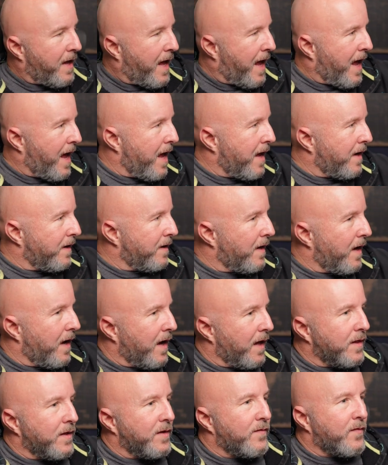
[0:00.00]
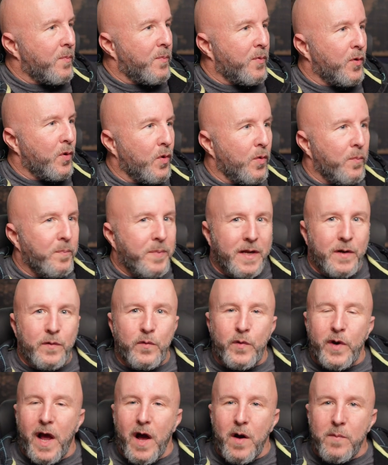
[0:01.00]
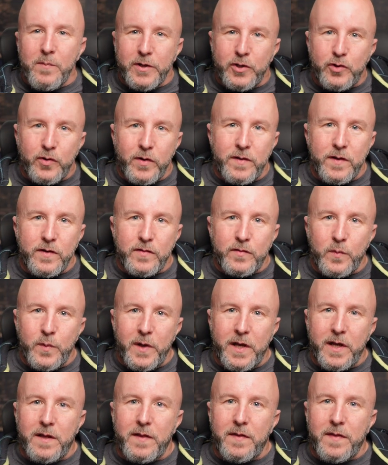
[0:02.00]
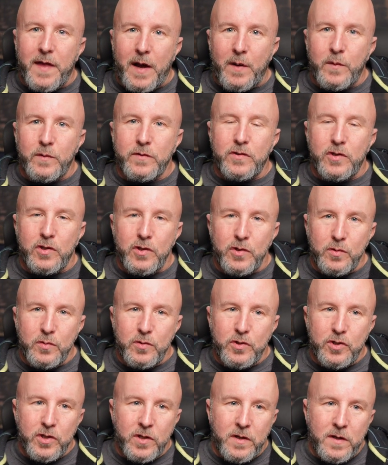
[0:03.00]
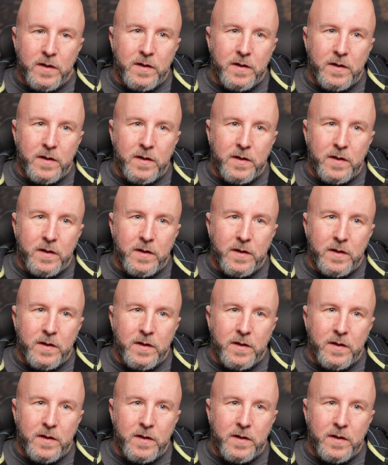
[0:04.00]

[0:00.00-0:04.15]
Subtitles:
and Liverpool beat Real Madrid this week. That was huge,